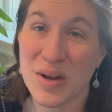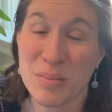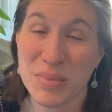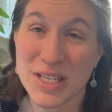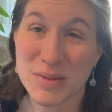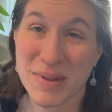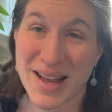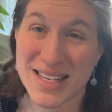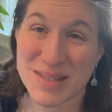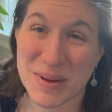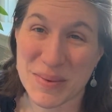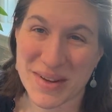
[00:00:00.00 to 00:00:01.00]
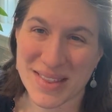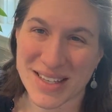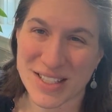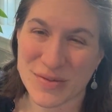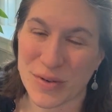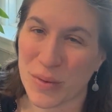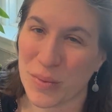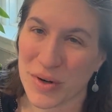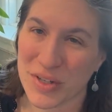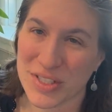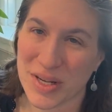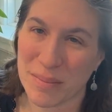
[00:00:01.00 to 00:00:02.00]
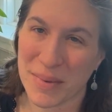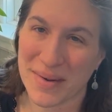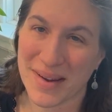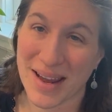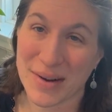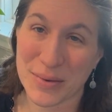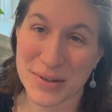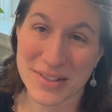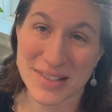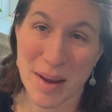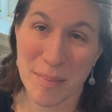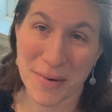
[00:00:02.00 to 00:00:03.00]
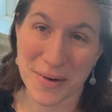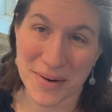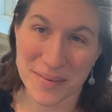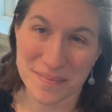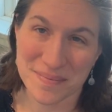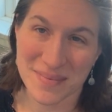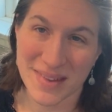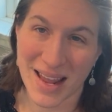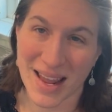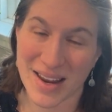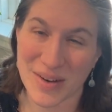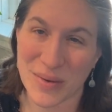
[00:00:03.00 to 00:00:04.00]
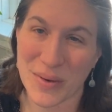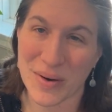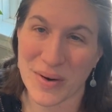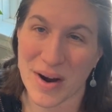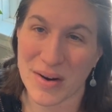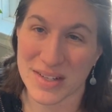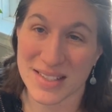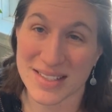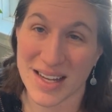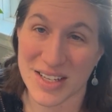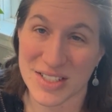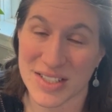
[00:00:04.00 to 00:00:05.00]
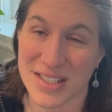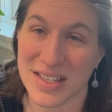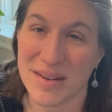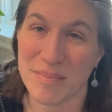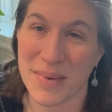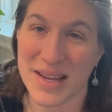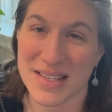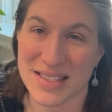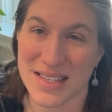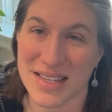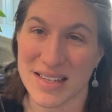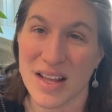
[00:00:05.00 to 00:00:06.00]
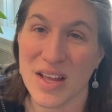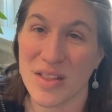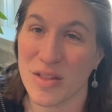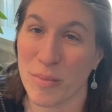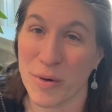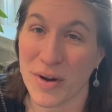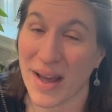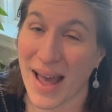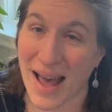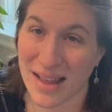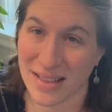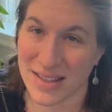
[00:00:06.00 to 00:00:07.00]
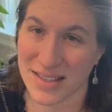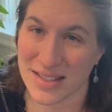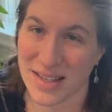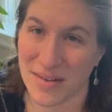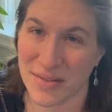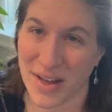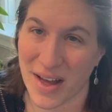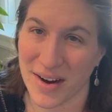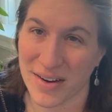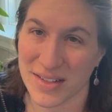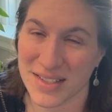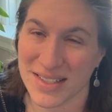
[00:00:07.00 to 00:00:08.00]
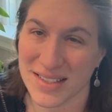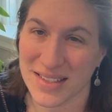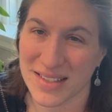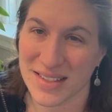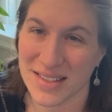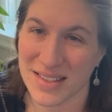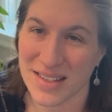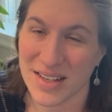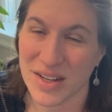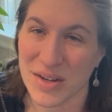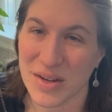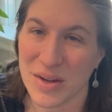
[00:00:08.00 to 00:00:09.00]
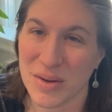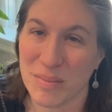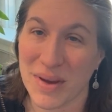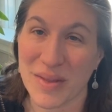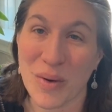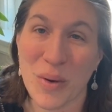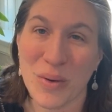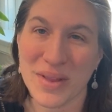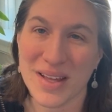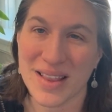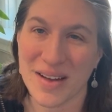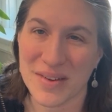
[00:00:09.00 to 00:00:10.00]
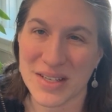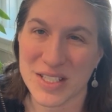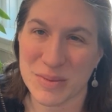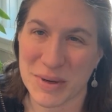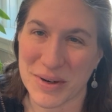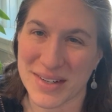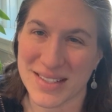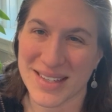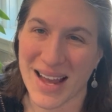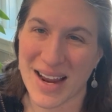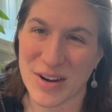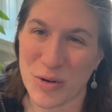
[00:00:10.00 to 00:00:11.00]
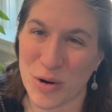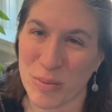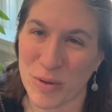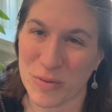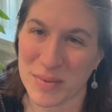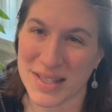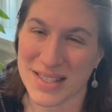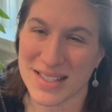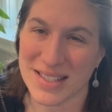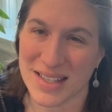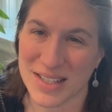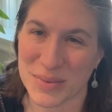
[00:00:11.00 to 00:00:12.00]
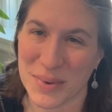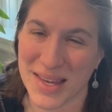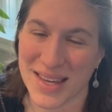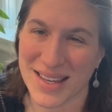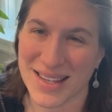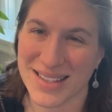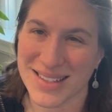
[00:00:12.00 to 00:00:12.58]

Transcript: Please plan to be with us for worship and or supper and or our discussion based in the book Atlas of the Heart. May the Holy Loving Spirit guide your movements this week.